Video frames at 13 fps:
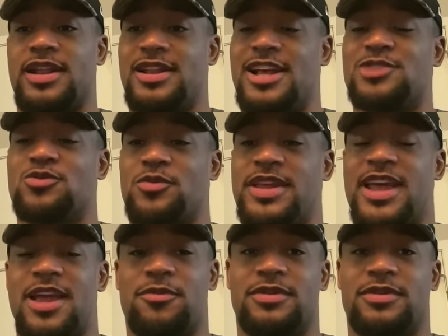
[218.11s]
And that's what we
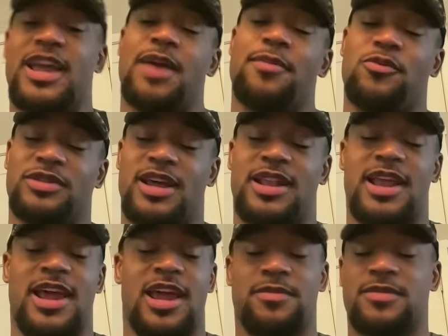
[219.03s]
came with came up with that
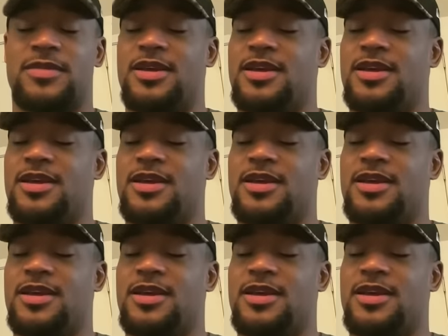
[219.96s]
name.